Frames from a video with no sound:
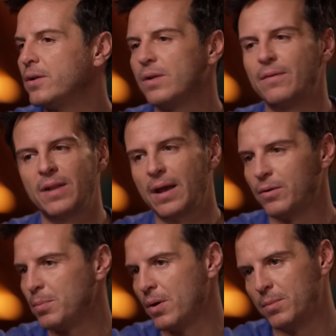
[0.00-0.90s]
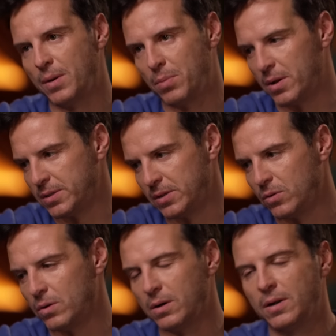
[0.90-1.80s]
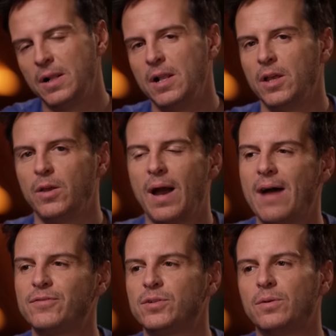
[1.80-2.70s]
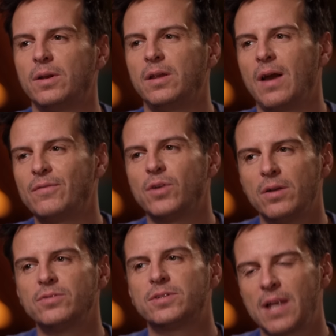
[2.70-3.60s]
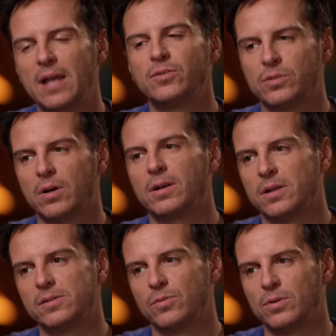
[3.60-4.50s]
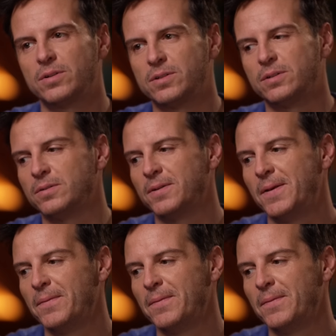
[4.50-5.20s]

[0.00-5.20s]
I don't have an angry bone in my body, yeah. or you have to understand your darkness in order to